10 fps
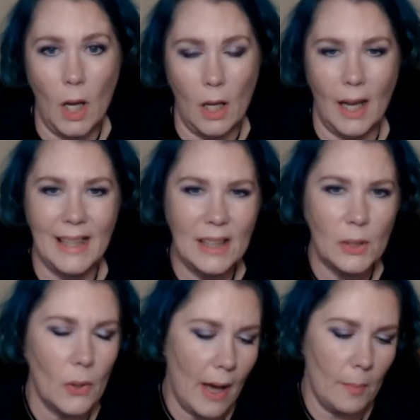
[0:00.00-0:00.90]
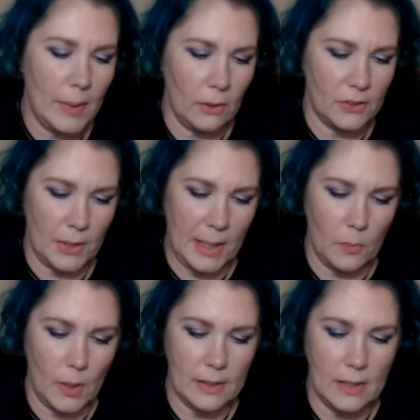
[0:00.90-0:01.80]
I didn't know how big her dram
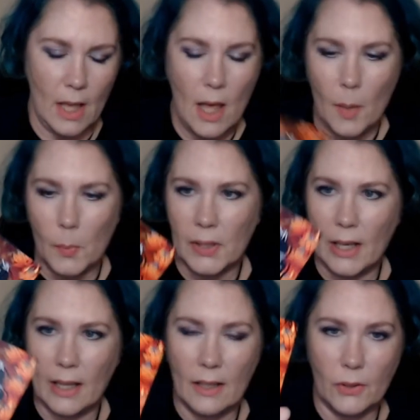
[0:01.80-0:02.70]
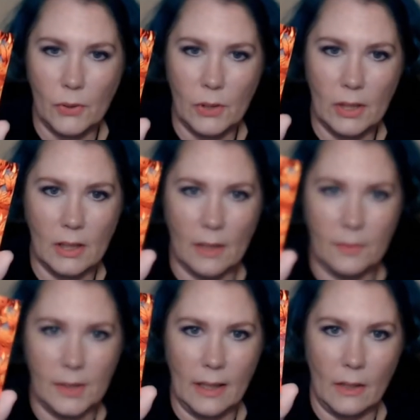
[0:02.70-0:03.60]
was, but they included a
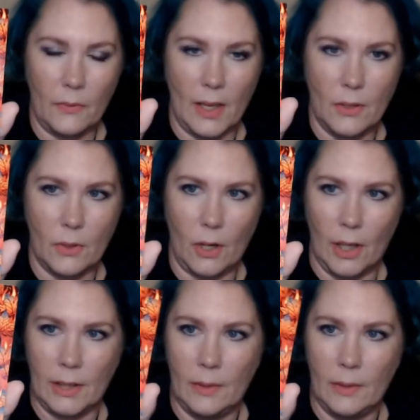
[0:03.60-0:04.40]
lovely thank you card,